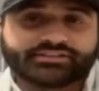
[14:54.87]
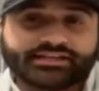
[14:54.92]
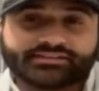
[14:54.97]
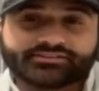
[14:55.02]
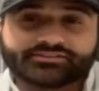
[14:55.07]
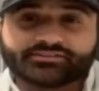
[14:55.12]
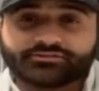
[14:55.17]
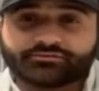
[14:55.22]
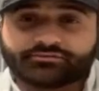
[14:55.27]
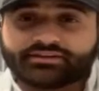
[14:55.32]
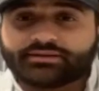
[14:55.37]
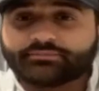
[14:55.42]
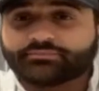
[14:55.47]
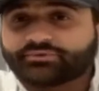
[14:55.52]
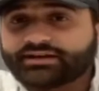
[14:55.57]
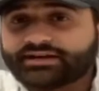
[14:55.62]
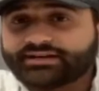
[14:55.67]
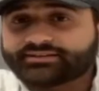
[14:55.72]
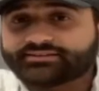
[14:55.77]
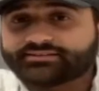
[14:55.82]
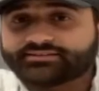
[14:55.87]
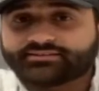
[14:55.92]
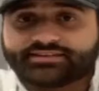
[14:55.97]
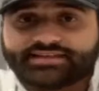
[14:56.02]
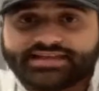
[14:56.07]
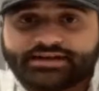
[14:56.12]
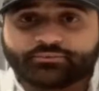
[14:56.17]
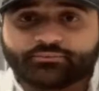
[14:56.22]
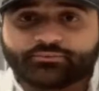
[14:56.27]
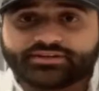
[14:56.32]
execute at practice
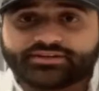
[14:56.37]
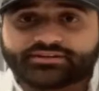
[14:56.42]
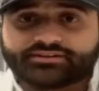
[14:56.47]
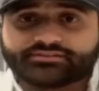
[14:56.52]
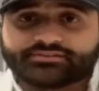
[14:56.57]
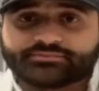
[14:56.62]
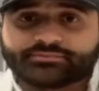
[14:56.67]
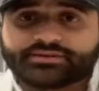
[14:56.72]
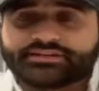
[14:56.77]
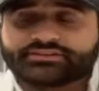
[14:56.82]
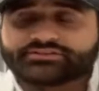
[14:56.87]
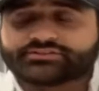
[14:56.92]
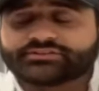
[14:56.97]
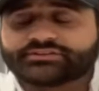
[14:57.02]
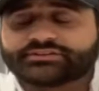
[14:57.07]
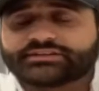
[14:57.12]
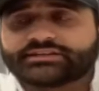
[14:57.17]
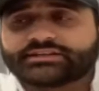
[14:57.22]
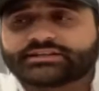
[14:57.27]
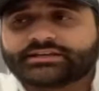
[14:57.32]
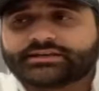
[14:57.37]
that week, especially.